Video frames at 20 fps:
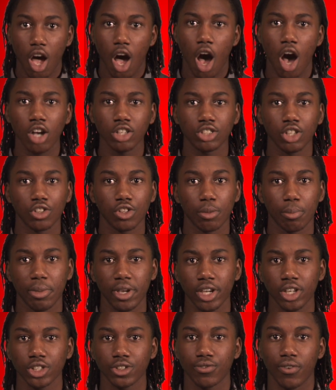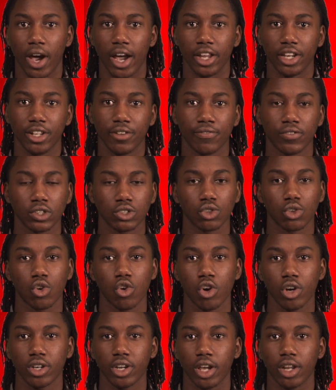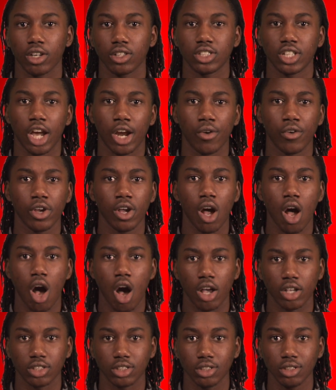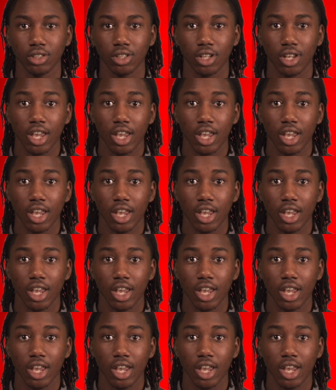Also, the Bengals fired defensive coordinator Tyrell Austin,